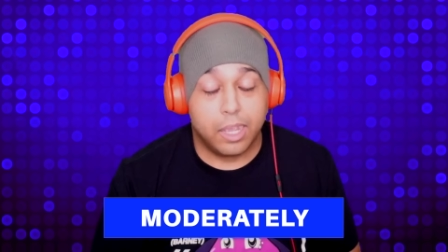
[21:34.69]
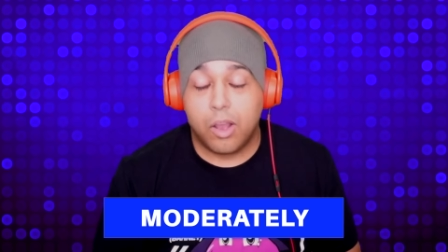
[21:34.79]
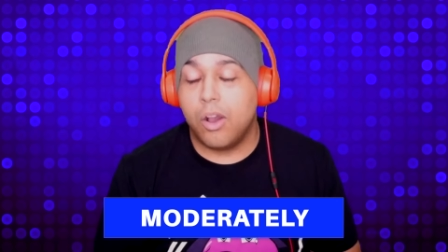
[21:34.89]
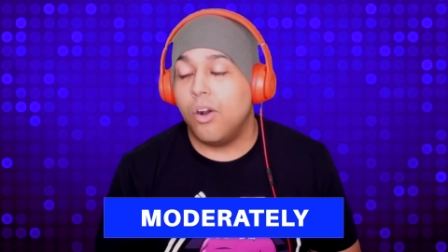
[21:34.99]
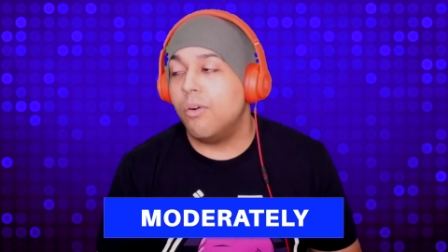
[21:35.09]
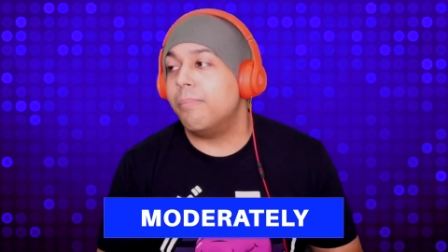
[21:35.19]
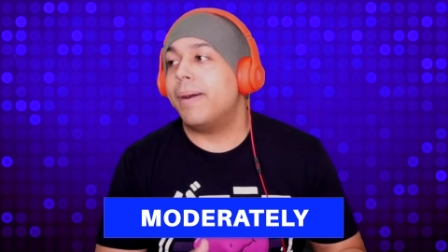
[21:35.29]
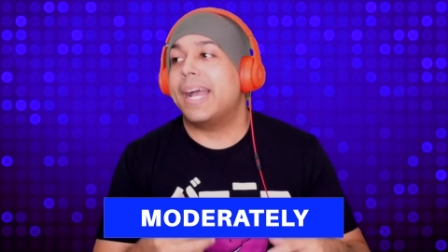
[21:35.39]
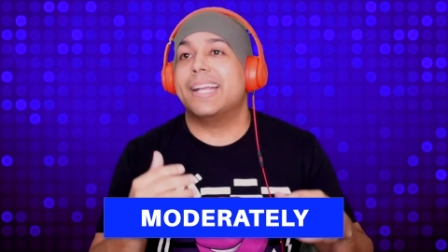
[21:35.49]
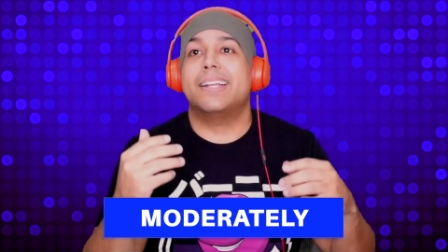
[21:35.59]
Oh
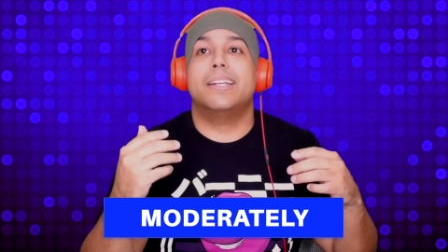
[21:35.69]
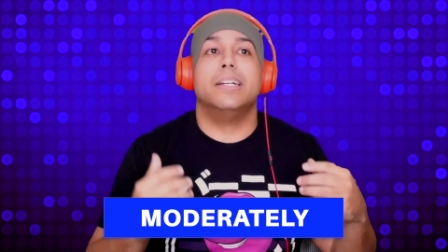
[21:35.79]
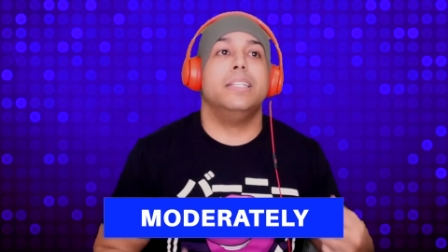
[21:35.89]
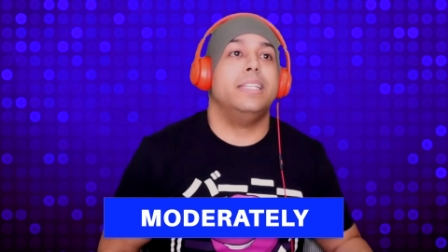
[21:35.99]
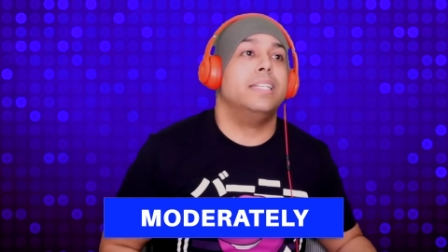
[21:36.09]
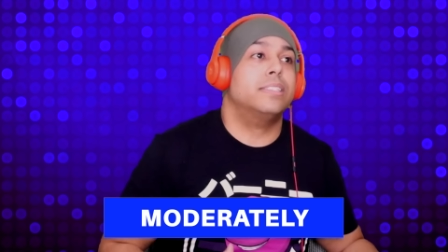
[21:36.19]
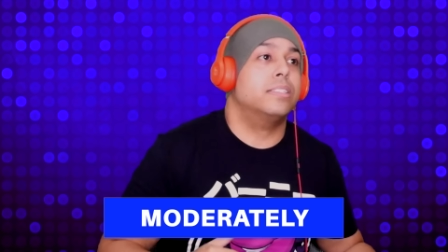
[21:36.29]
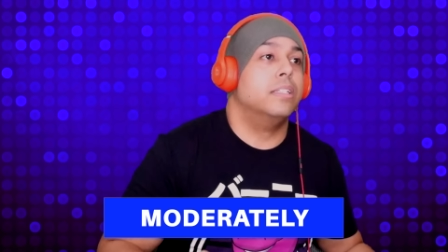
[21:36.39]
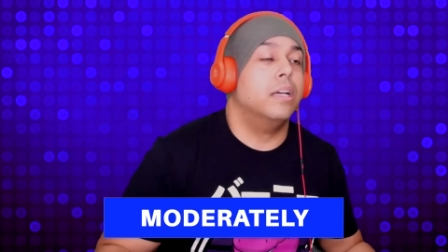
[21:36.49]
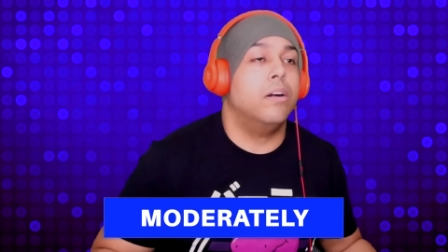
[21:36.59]
my
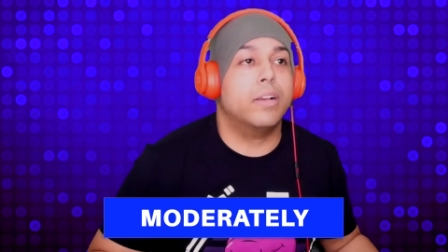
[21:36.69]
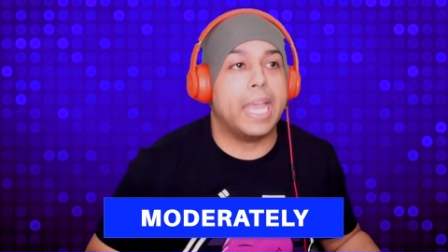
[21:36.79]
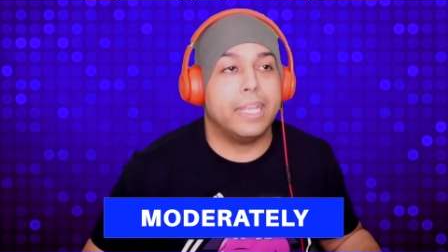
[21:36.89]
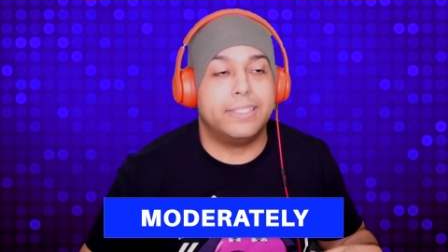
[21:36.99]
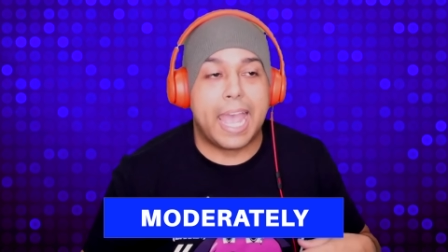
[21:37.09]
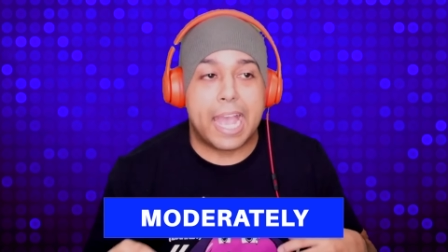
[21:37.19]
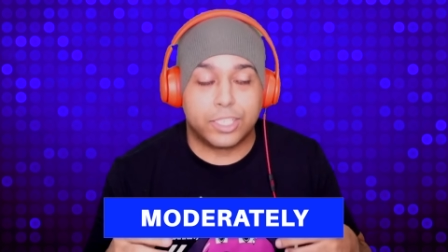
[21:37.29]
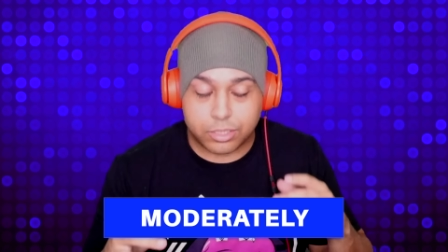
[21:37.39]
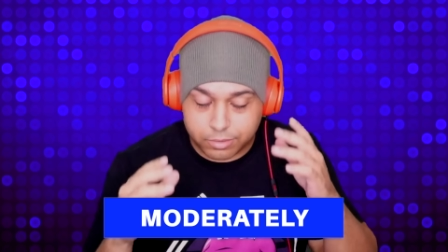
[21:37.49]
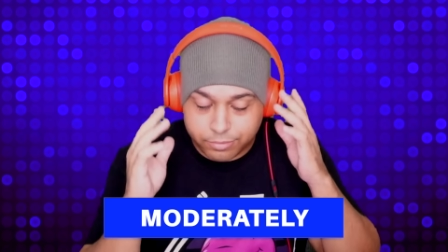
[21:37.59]
goodness. Okay,
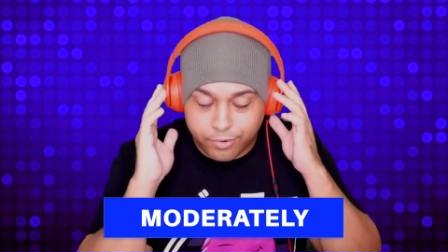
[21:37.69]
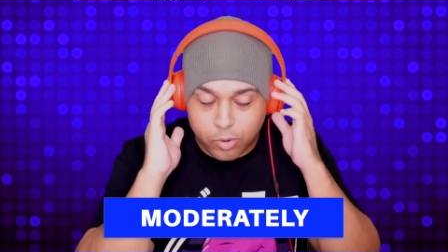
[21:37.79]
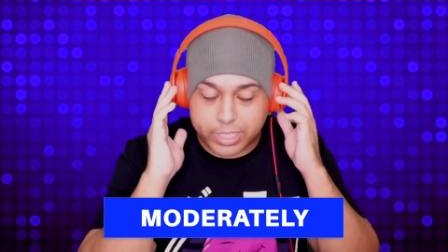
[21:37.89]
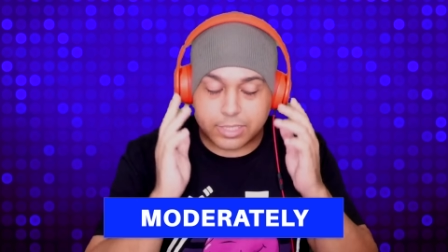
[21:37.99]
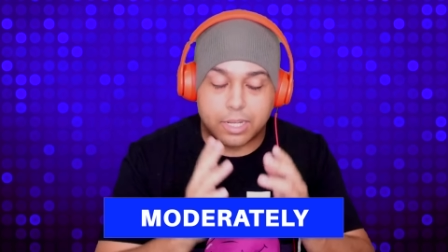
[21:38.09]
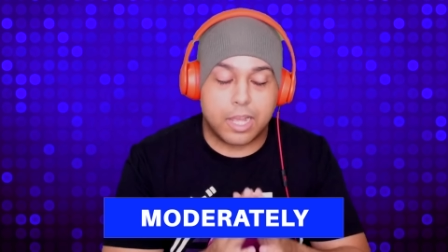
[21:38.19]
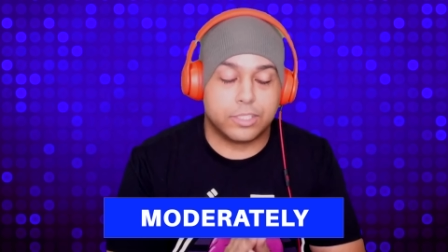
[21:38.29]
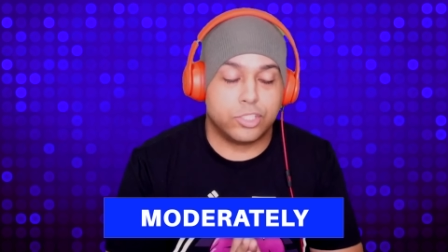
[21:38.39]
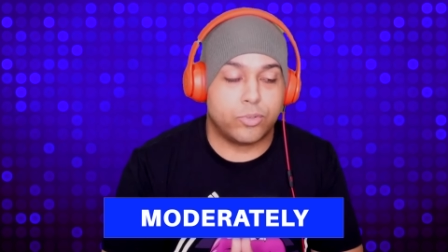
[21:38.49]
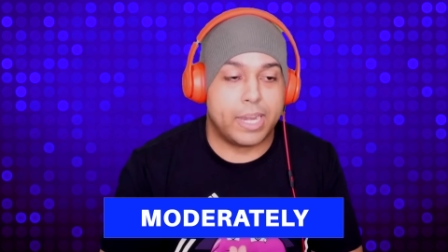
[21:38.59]
dash, focus and
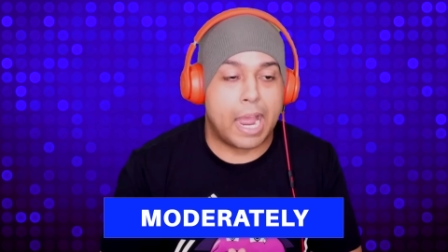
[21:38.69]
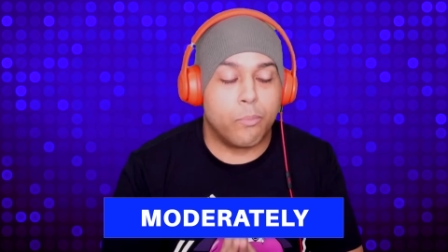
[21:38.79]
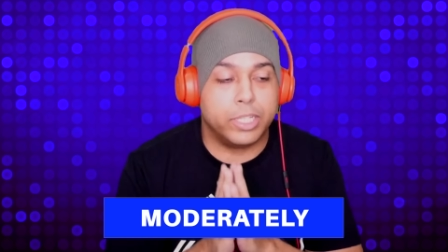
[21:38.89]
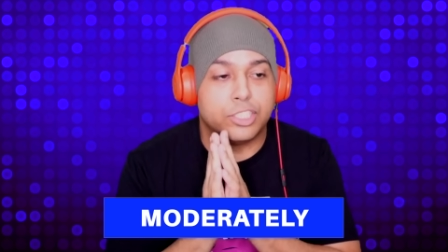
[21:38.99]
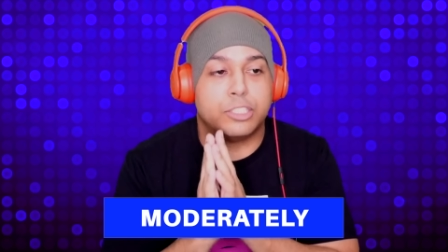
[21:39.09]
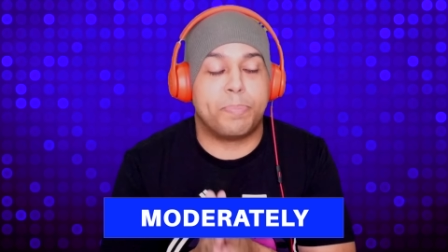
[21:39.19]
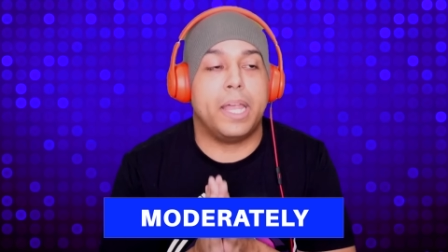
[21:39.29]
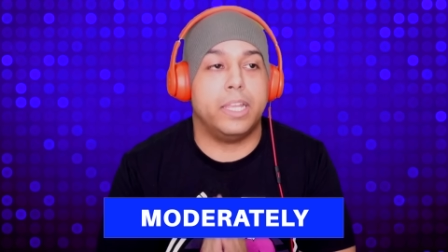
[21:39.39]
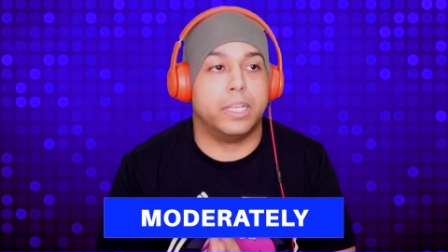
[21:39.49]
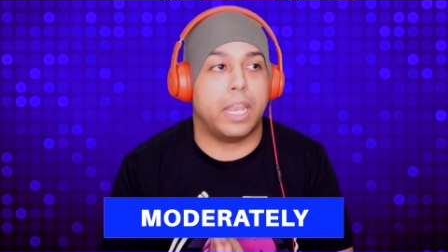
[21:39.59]
concentrate. I went to
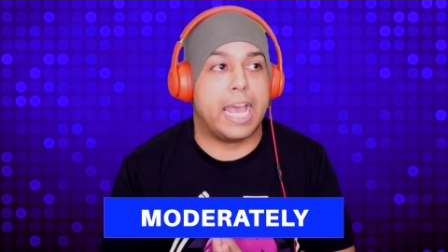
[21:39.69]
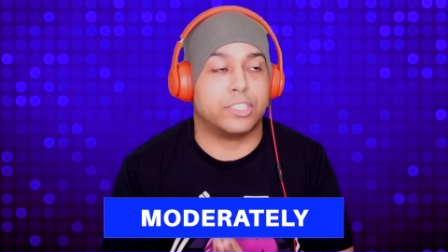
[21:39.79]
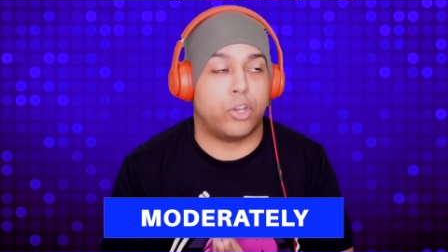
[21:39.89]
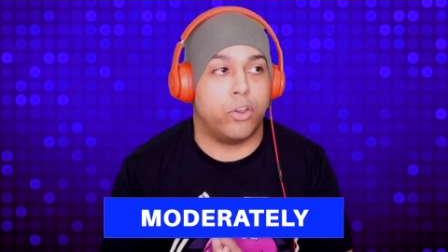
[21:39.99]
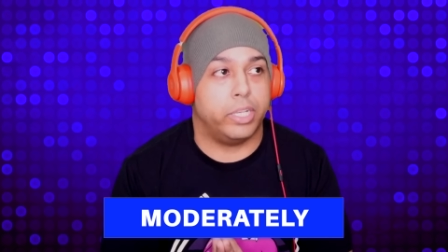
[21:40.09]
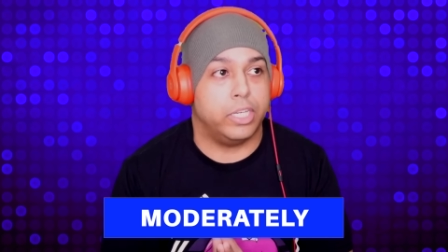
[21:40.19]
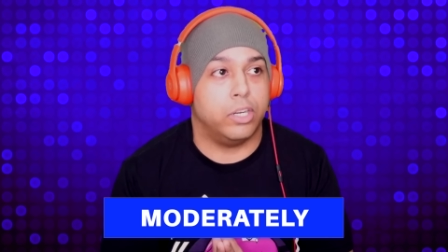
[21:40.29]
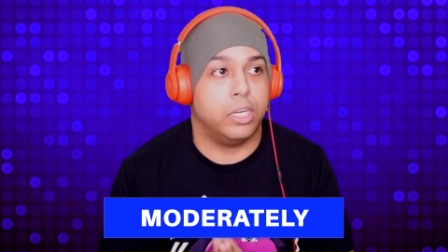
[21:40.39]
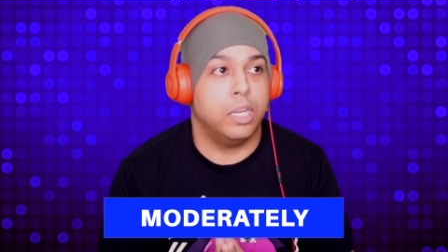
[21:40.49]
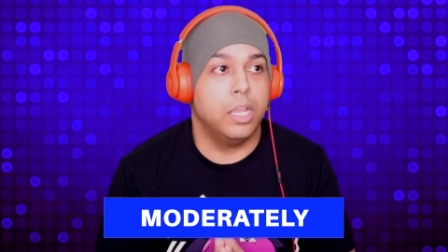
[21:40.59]
spelling class earlier.